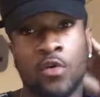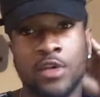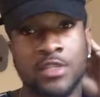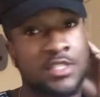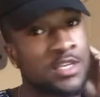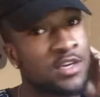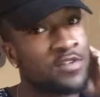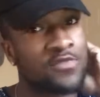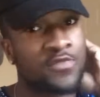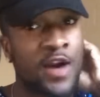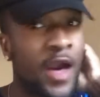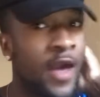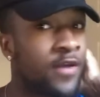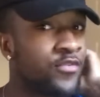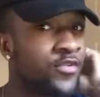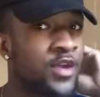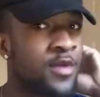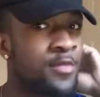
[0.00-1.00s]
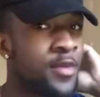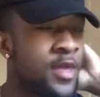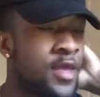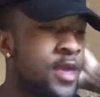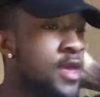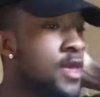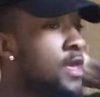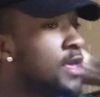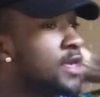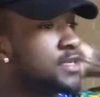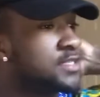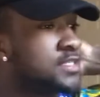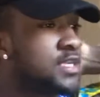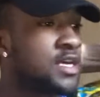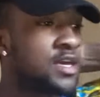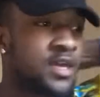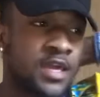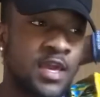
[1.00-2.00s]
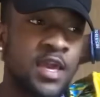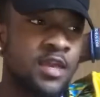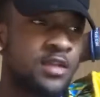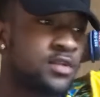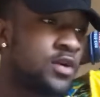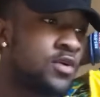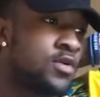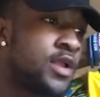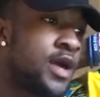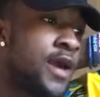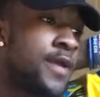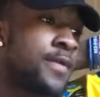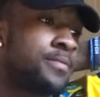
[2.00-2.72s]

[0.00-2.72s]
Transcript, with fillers: It's still a fire, you feel me? It's still hit though, like